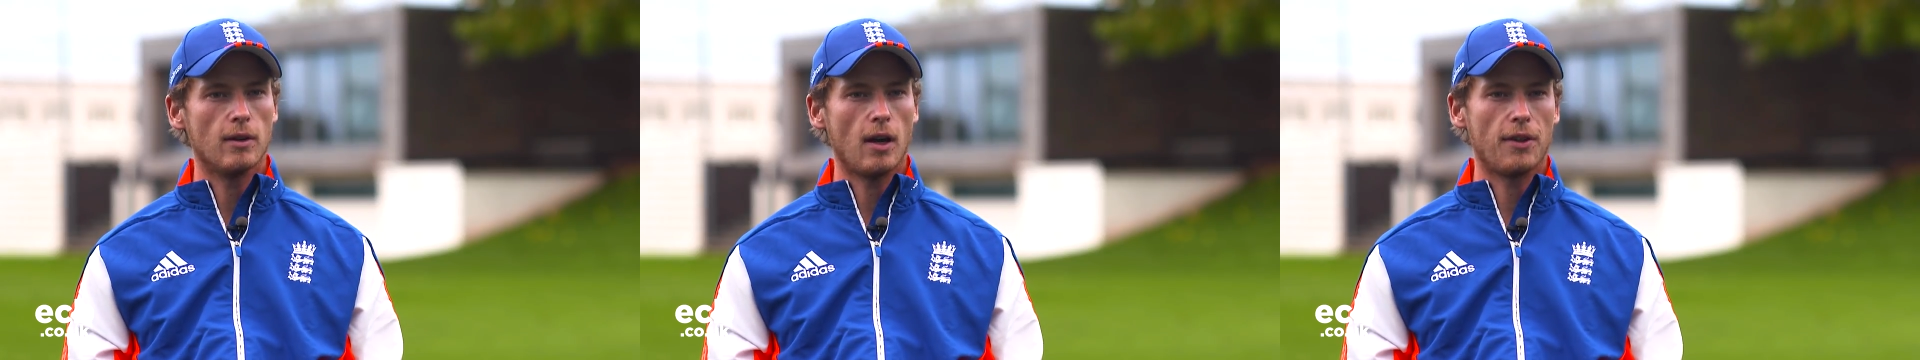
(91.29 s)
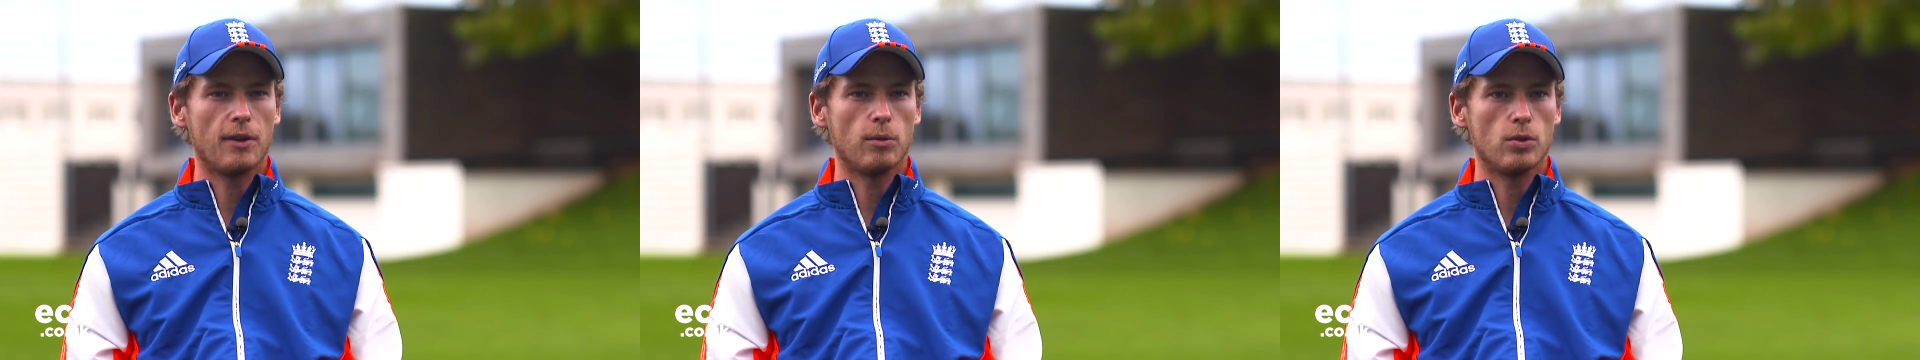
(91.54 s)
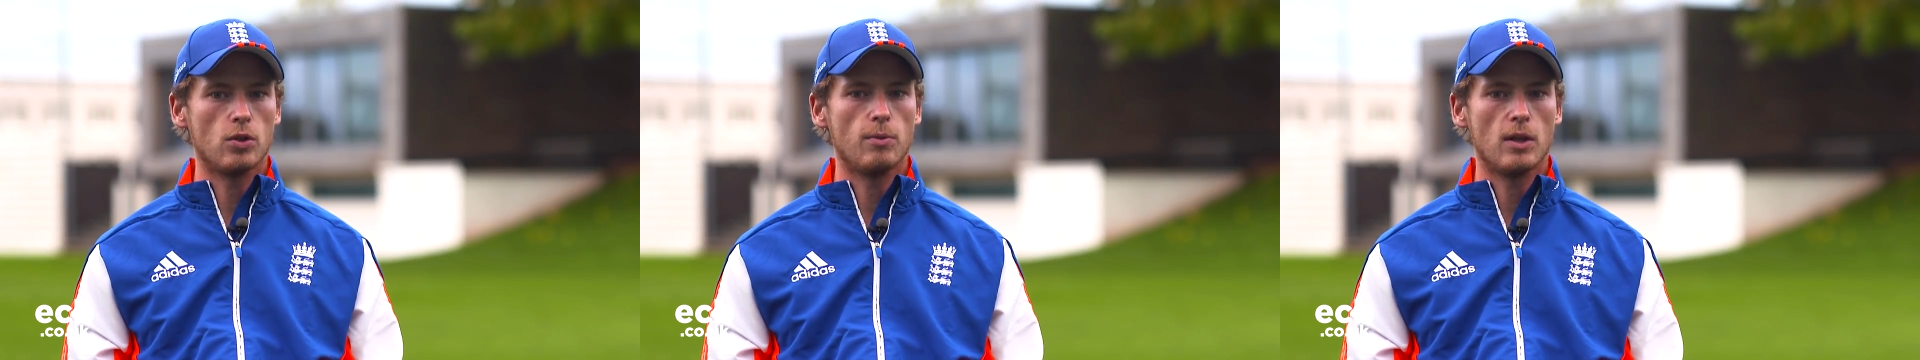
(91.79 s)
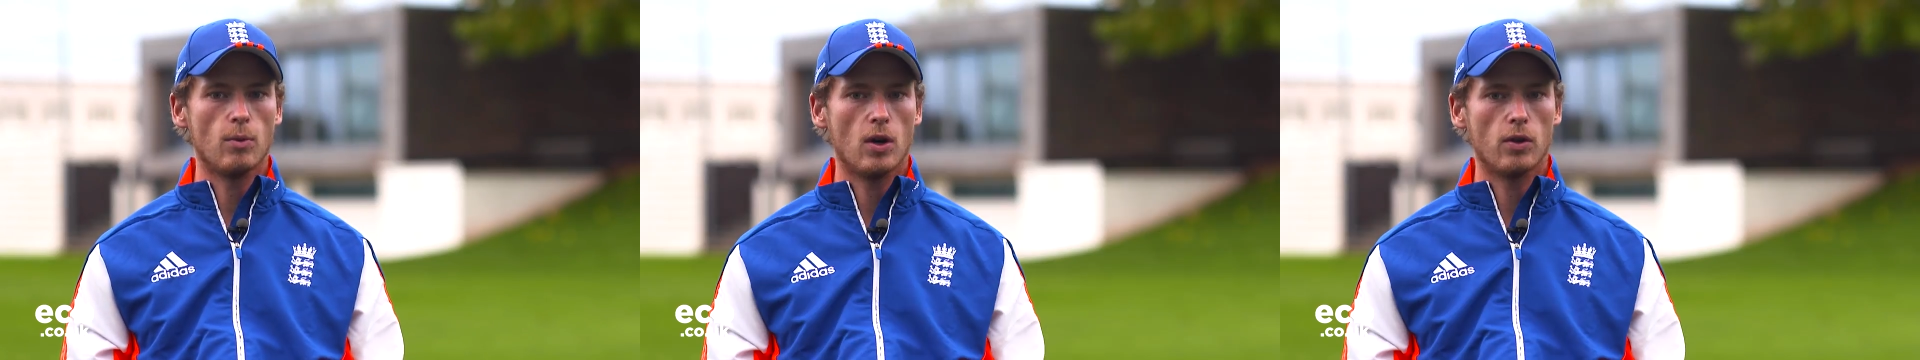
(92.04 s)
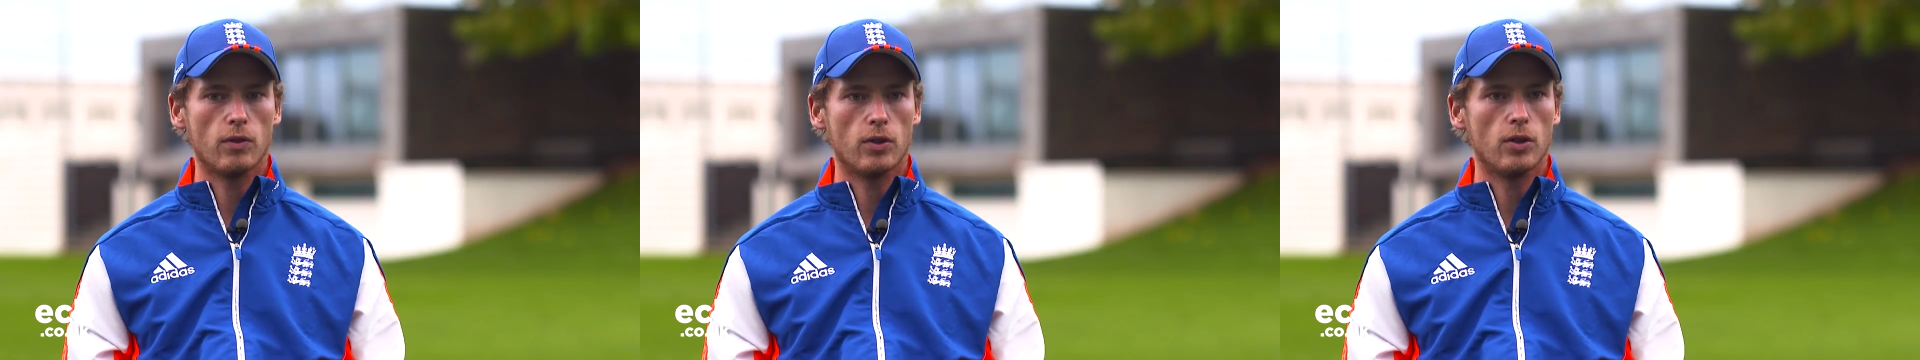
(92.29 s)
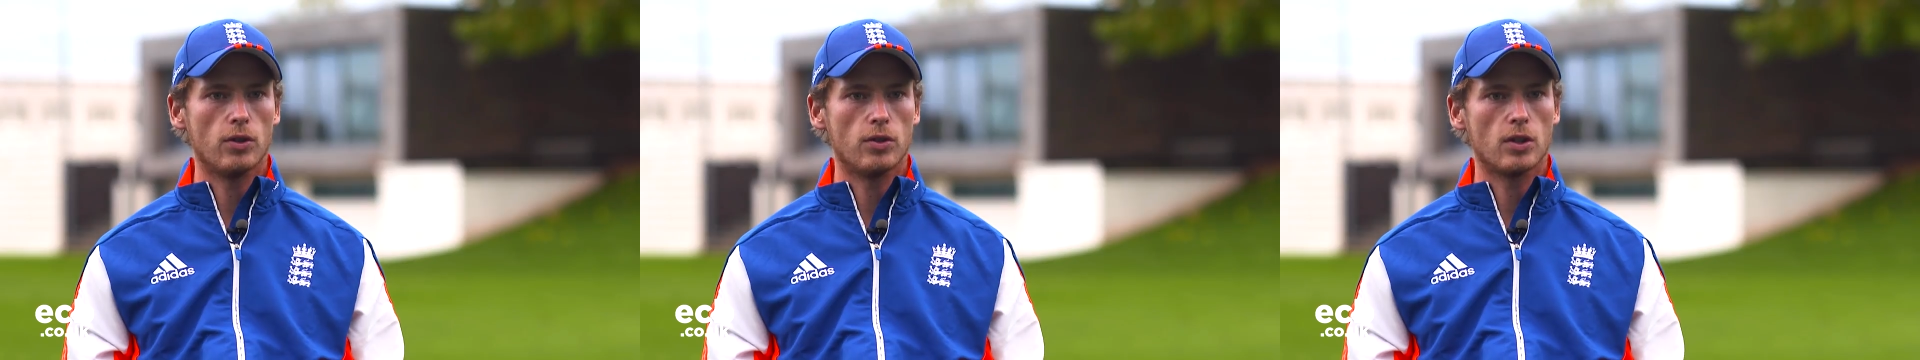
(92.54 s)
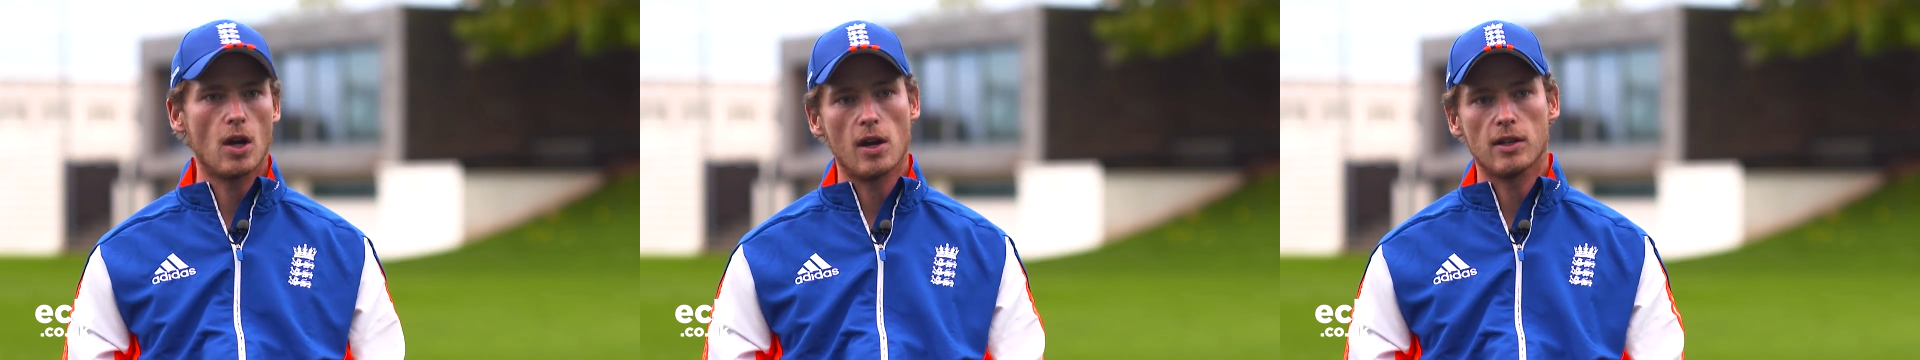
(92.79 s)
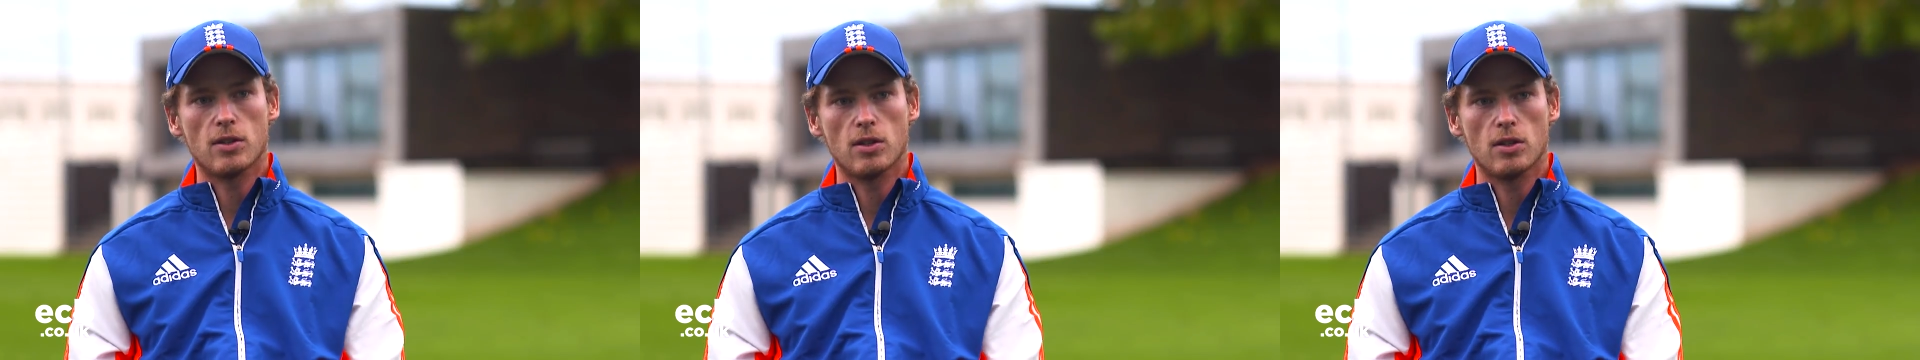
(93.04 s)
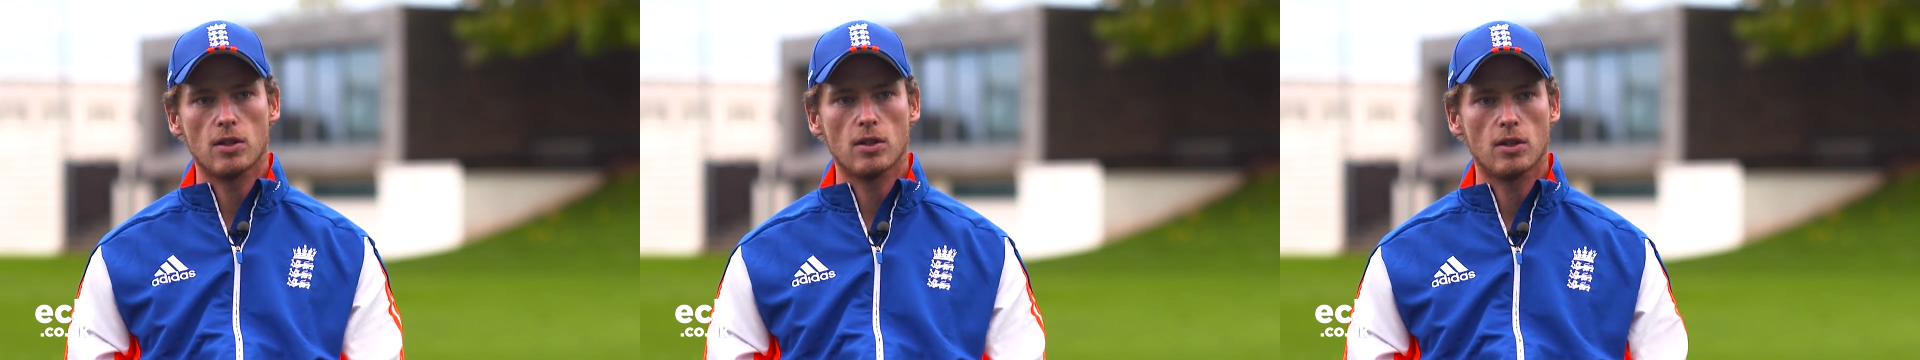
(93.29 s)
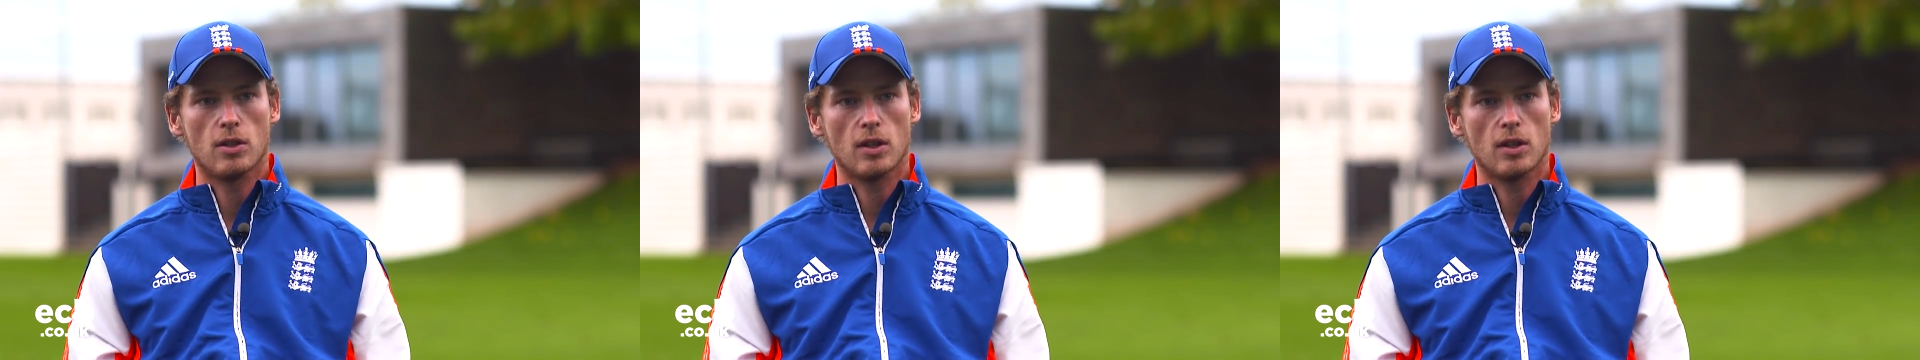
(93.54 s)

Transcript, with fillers: I think will do me the world of good going into